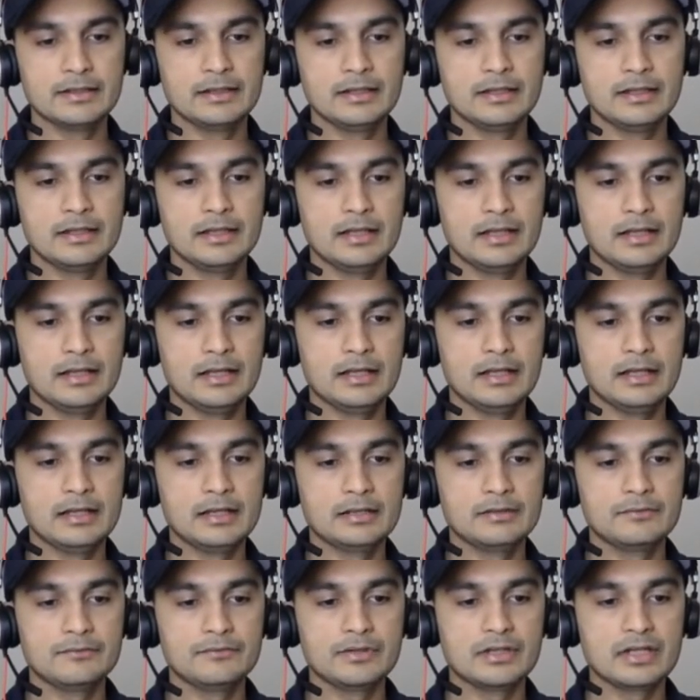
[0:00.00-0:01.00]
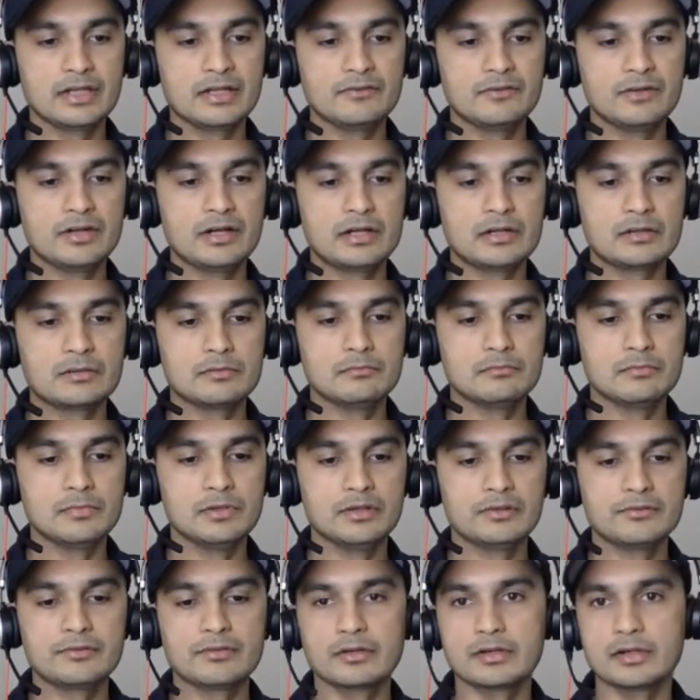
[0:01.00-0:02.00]
and we have our
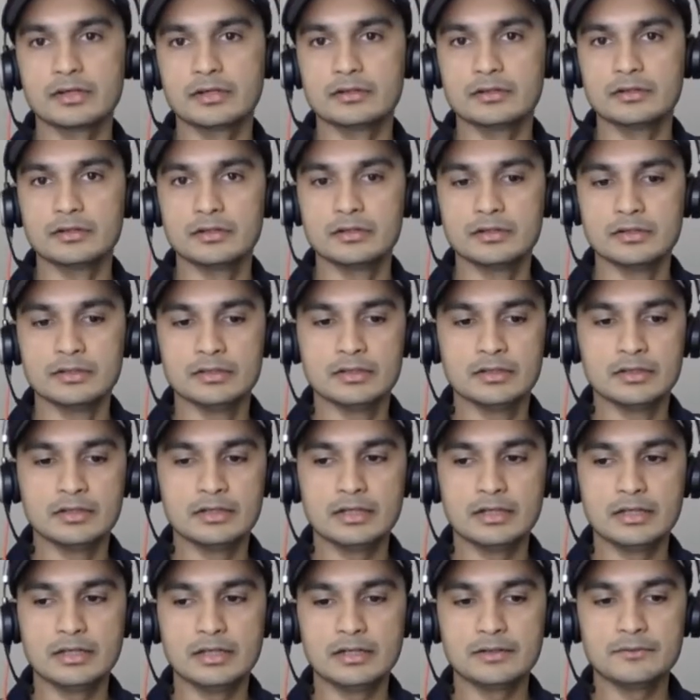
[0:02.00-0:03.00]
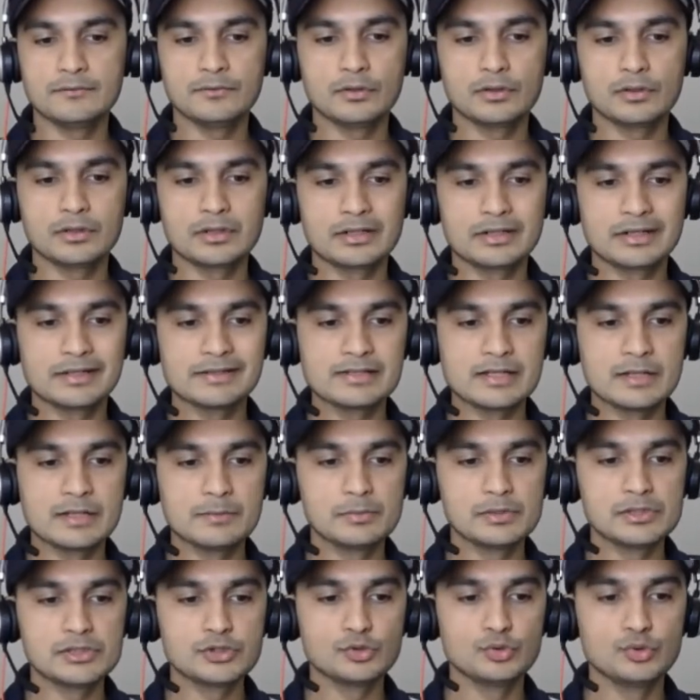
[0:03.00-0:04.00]
merged array. And for our
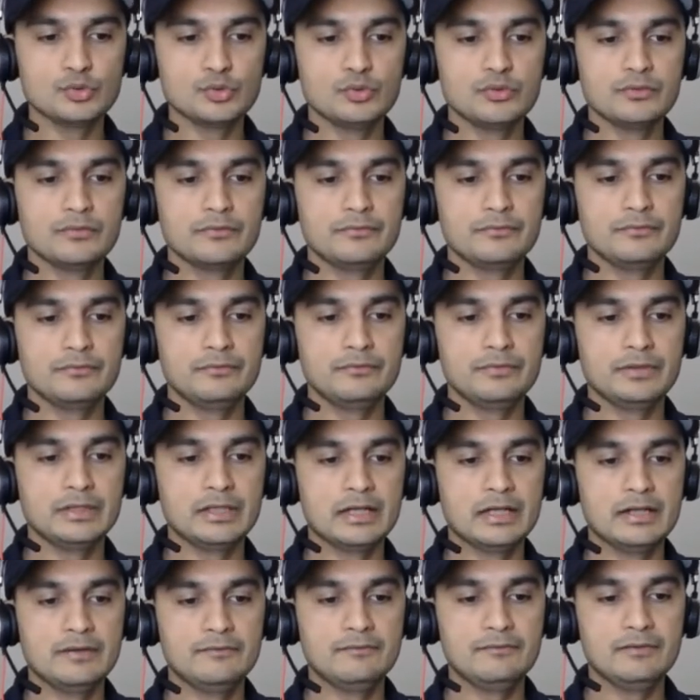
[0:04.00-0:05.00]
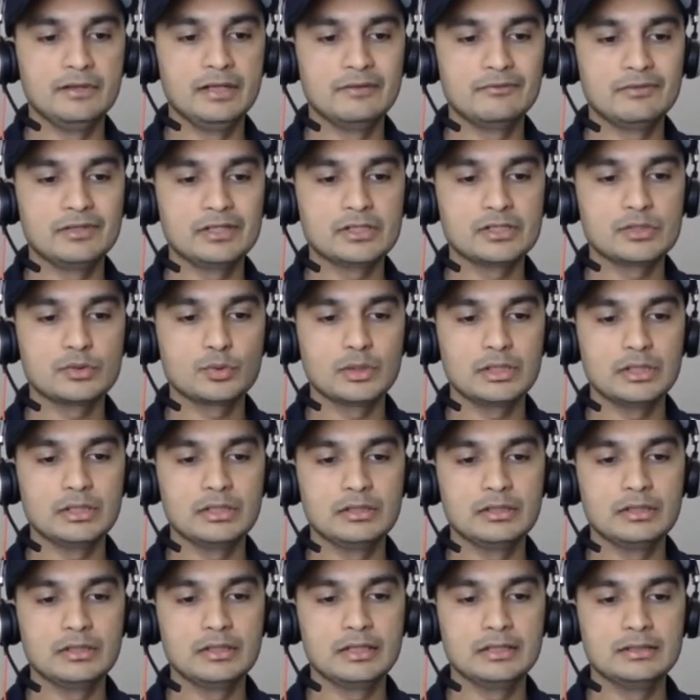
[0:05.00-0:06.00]
example 2, we have 11
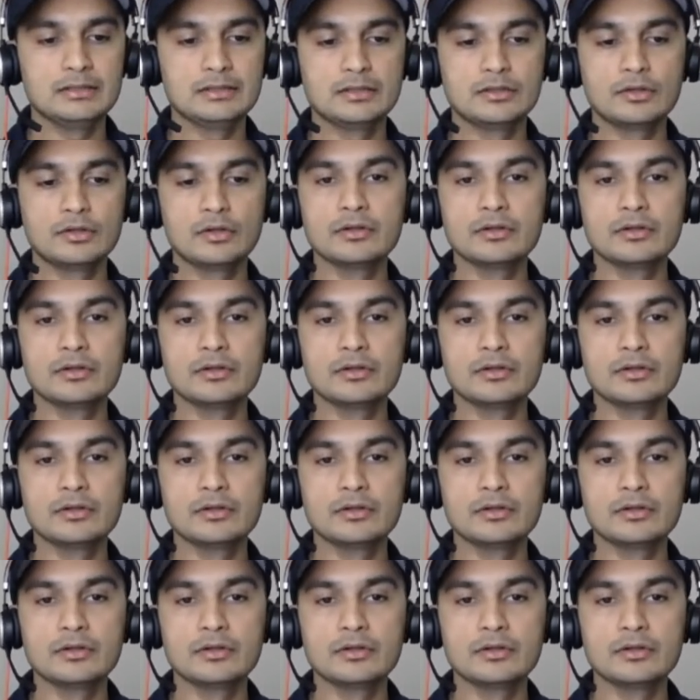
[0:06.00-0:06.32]
12 and then all